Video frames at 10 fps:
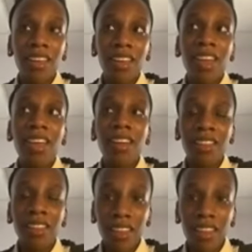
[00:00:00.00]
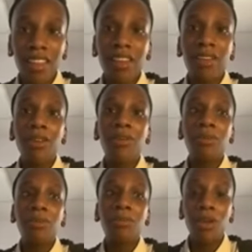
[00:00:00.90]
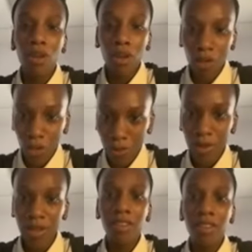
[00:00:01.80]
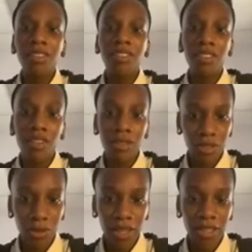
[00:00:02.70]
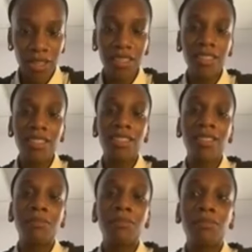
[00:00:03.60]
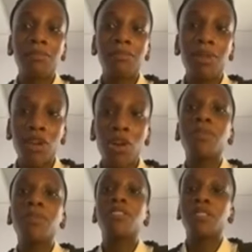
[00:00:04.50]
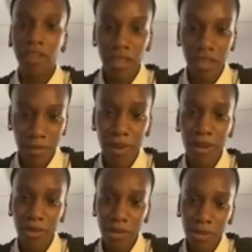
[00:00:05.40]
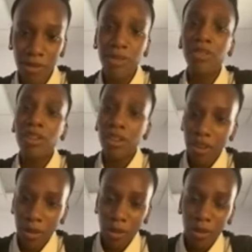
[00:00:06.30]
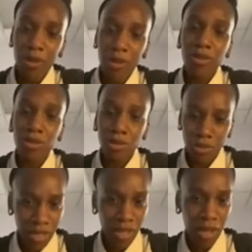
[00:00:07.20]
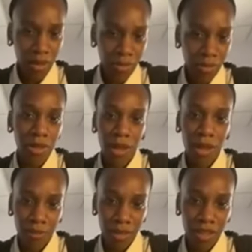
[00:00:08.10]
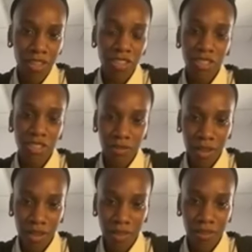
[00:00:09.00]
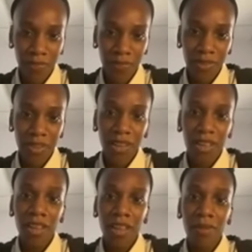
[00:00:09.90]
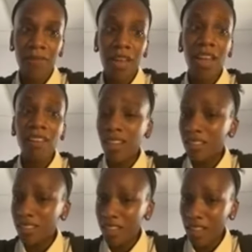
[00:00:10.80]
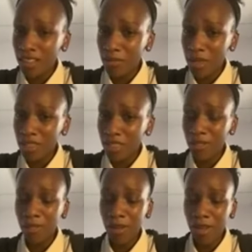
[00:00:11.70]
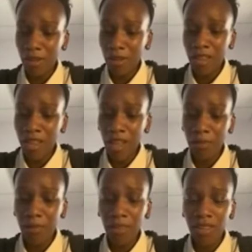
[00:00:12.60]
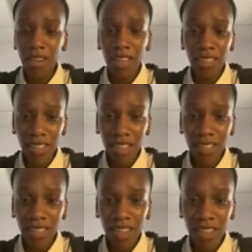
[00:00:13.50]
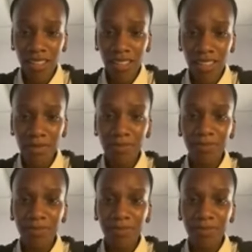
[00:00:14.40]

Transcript: And I think being open to those nuances and being open to learning about those is really helpful in populations of color. I even had to catch myself working with a couple with an ACS case,